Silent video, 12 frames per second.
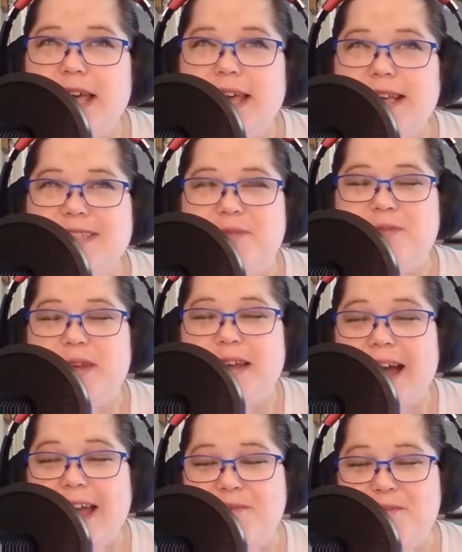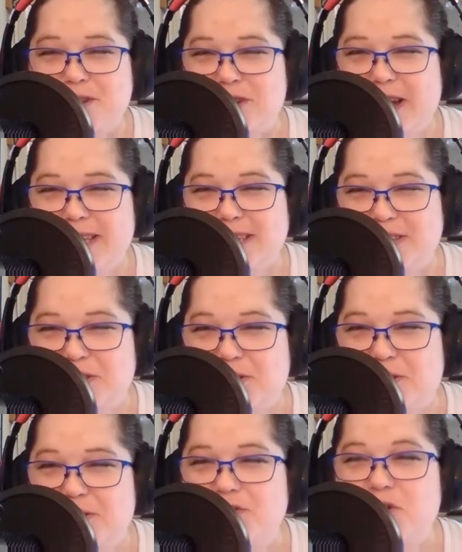is something I had been trying to
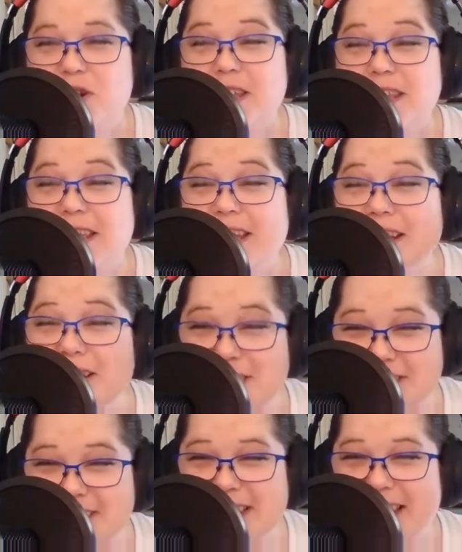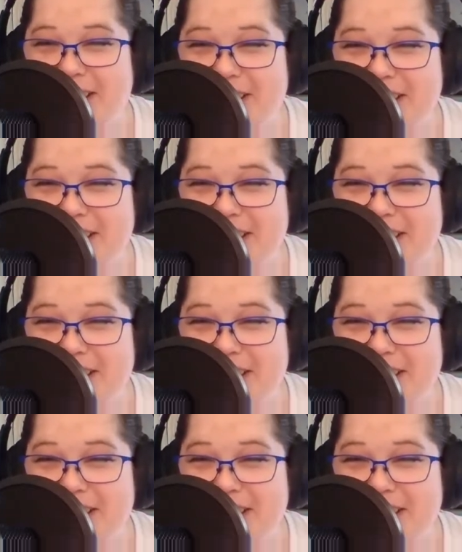do for years in our